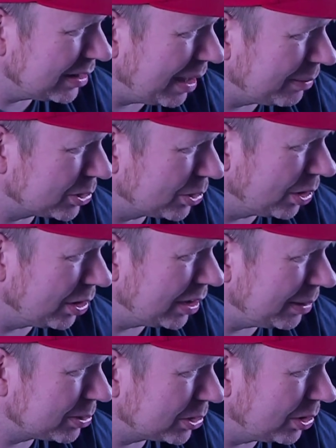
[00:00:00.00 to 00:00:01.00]
I'm
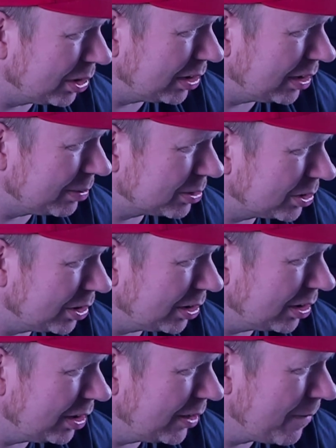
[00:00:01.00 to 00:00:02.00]

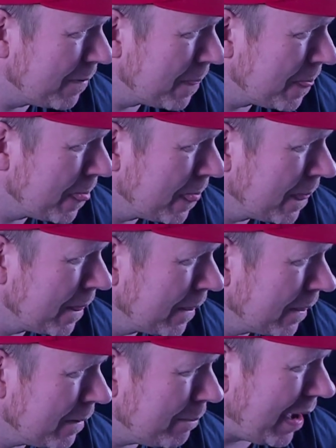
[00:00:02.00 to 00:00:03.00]
scrolling.
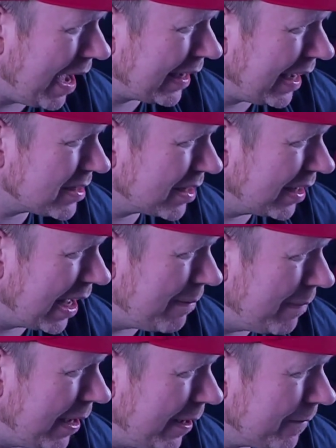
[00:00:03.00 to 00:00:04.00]
Mark, ask again,
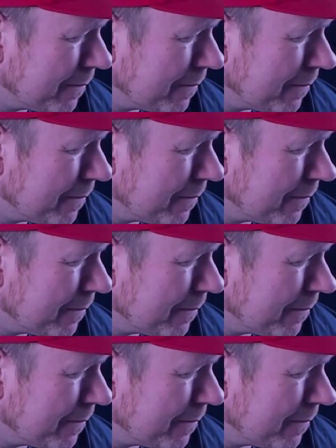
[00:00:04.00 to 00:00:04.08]
mate.